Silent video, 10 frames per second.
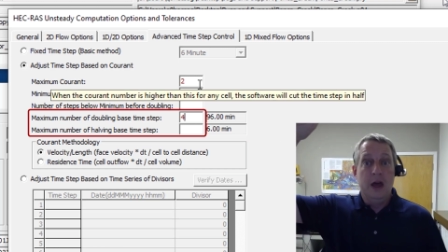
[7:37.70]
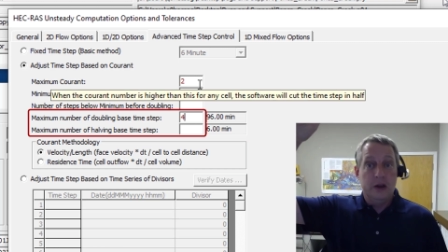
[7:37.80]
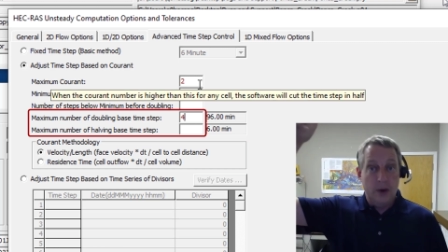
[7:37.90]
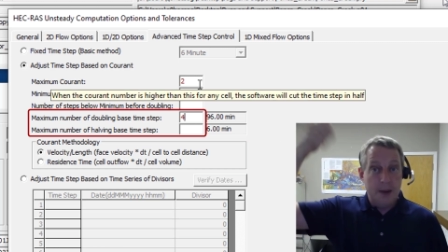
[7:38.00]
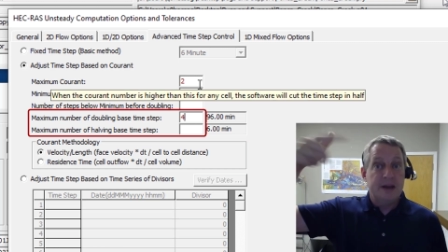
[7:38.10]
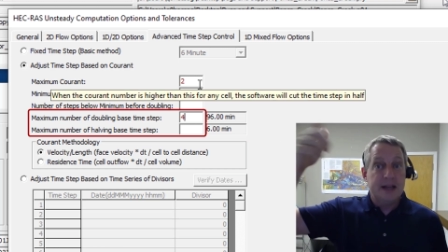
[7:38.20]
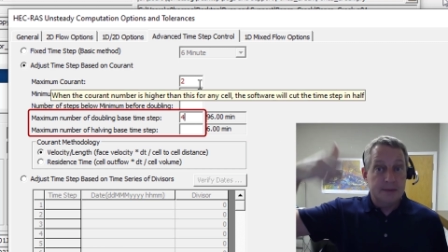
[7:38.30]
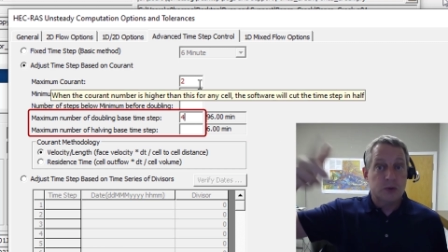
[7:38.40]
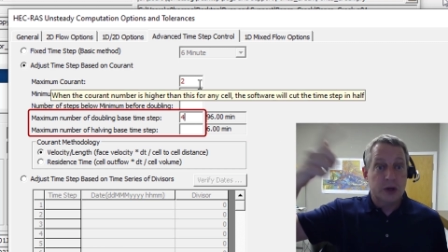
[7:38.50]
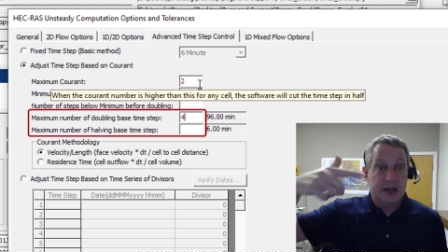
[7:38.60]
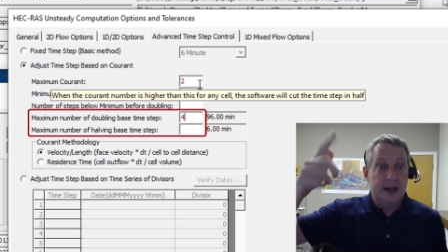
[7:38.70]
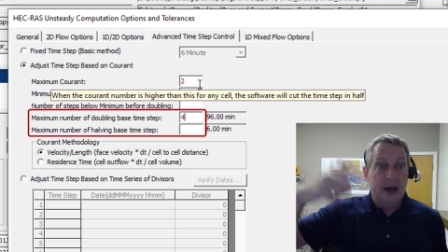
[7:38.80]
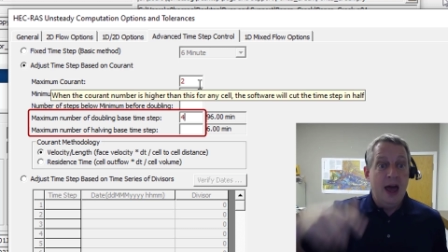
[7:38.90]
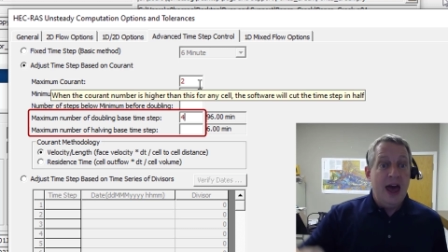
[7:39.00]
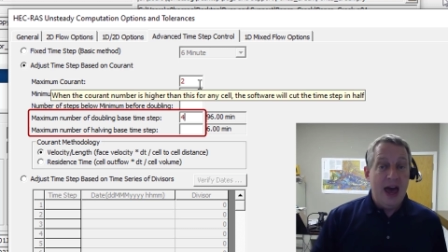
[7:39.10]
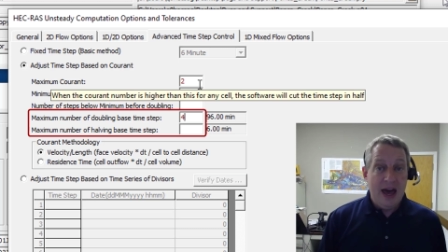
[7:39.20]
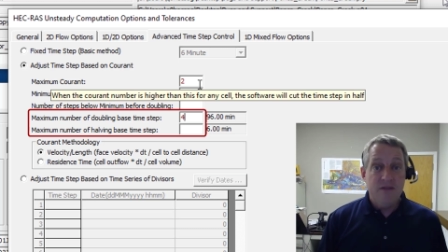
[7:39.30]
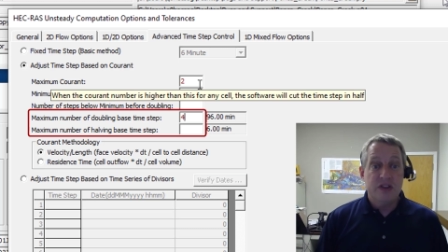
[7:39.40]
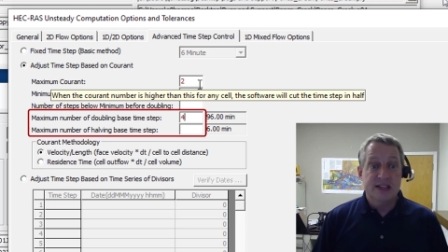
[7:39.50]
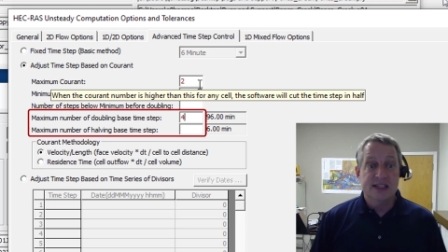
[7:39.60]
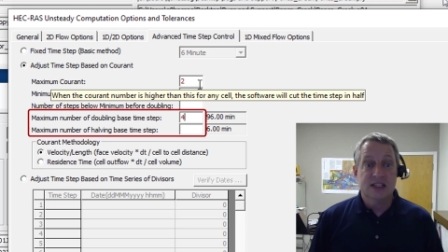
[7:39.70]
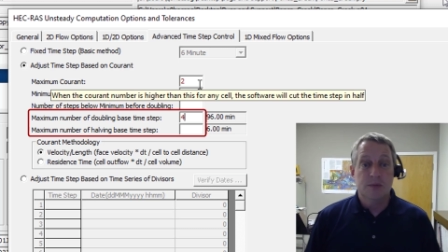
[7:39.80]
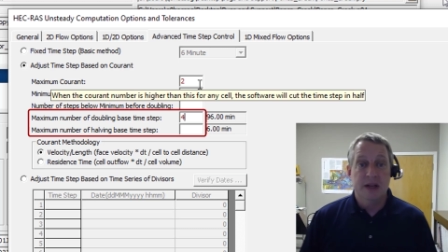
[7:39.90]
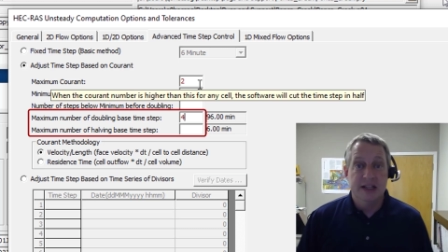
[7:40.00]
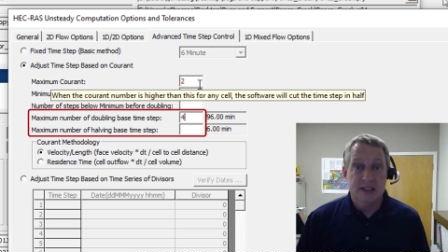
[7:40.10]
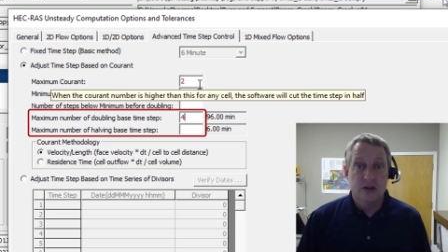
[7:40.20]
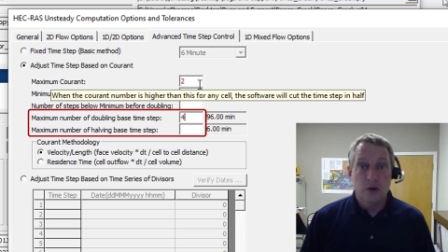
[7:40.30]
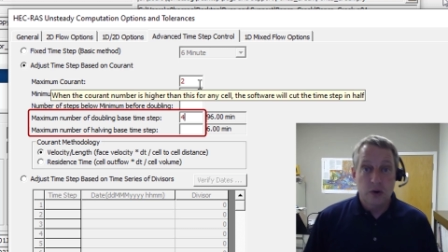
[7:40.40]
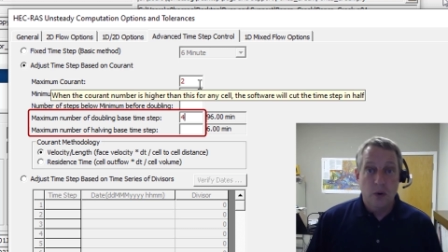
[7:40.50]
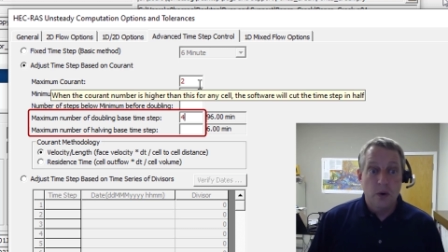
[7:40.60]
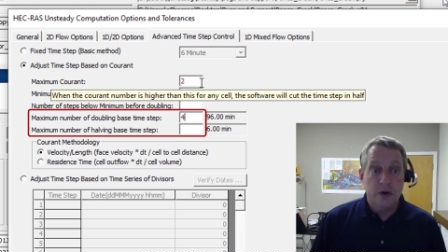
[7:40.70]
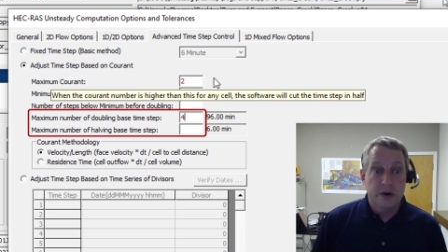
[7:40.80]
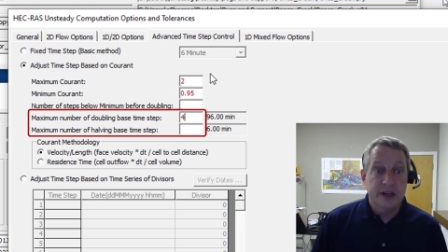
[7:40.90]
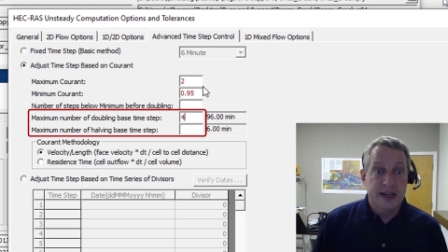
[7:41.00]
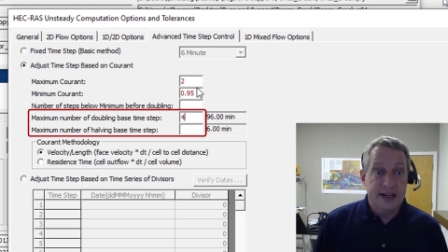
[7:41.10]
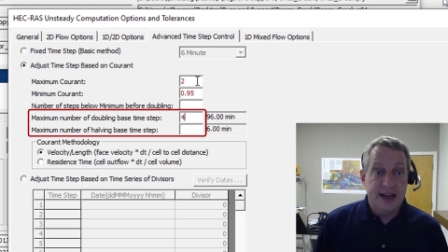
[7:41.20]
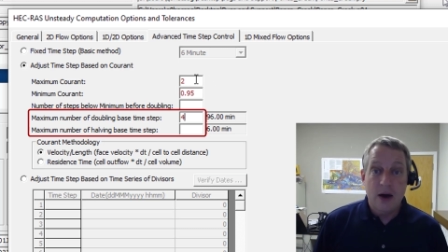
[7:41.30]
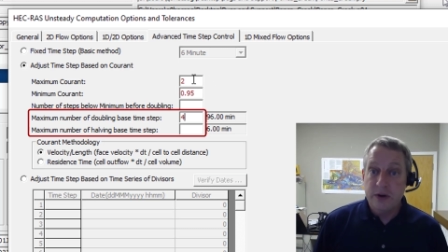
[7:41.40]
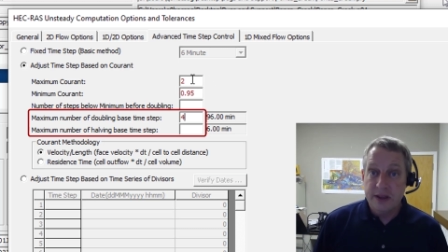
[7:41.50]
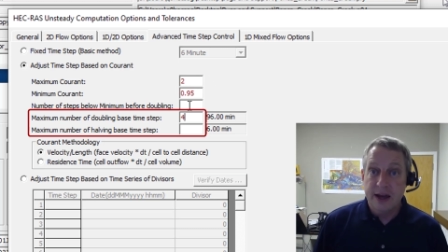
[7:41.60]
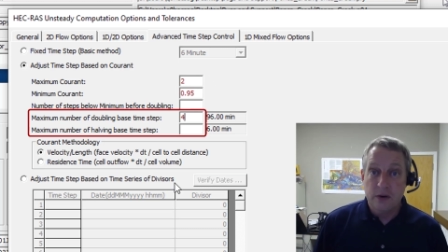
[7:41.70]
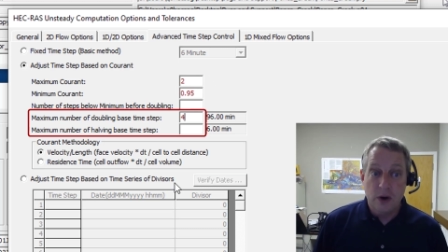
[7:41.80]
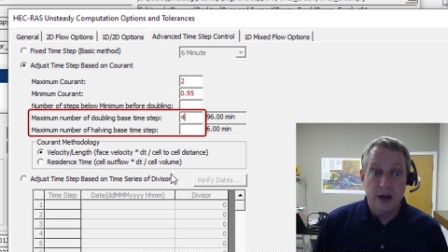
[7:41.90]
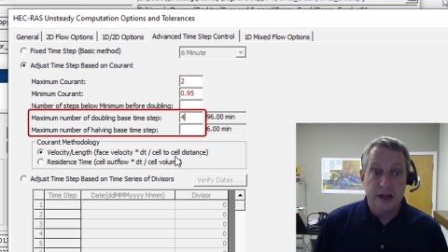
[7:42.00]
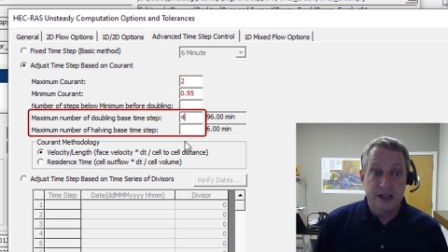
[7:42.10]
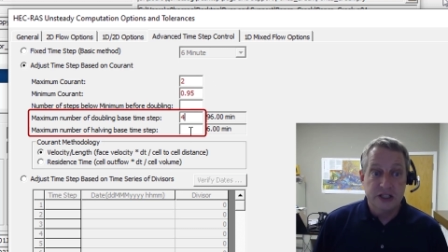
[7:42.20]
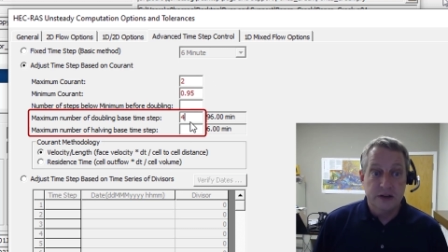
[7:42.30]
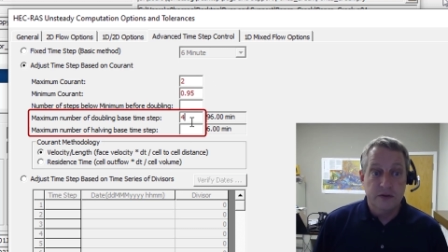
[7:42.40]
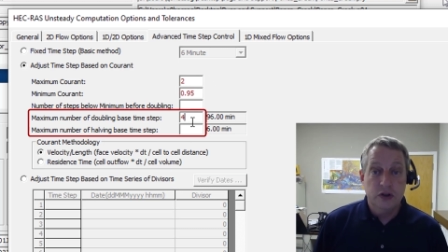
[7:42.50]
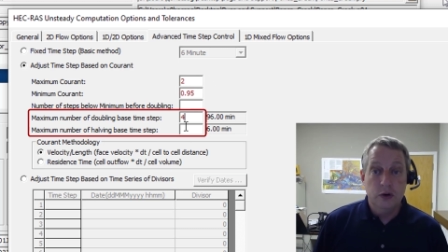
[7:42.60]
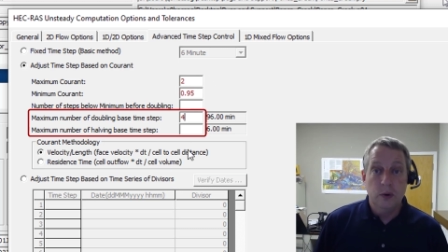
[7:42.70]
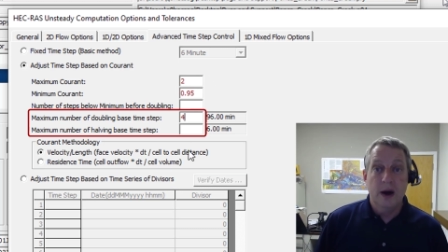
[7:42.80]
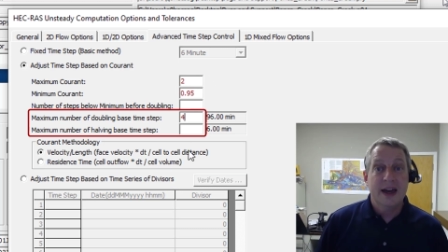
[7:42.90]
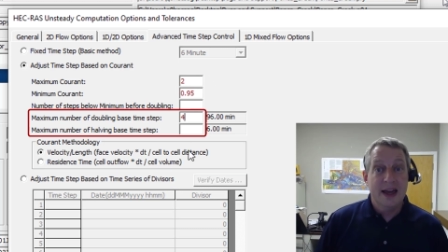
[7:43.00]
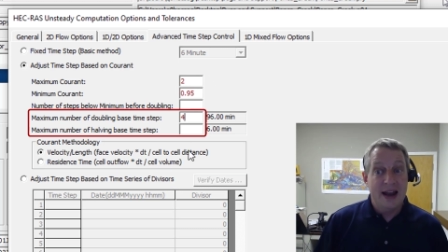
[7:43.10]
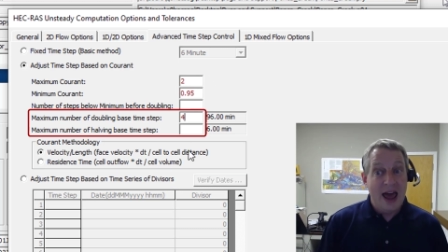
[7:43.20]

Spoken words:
how many times are we going to have the 6 minutes in order to get down to that courant condition of 2, again,